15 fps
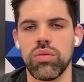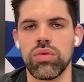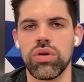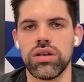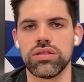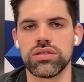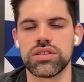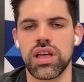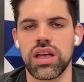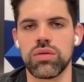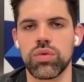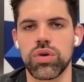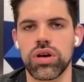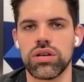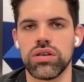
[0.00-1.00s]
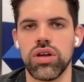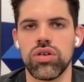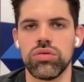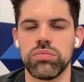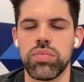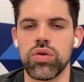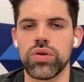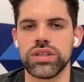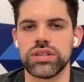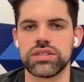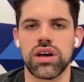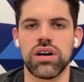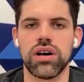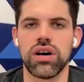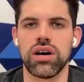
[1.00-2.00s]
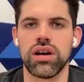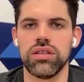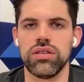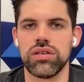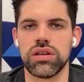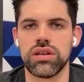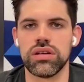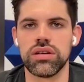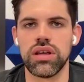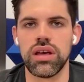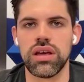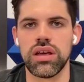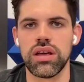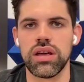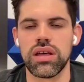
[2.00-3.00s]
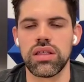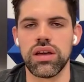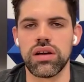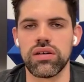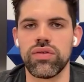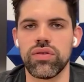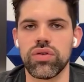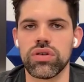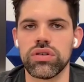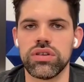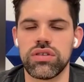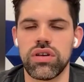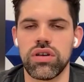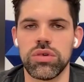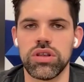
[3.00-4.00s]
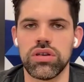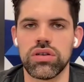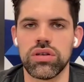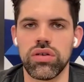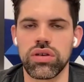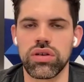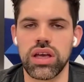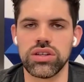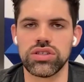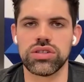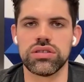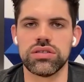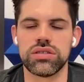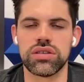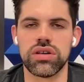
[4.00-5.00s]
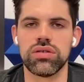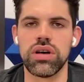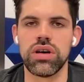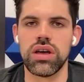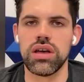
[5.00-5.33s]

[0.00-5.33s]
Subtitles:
understand where known points are, and you can therefore determine your location. So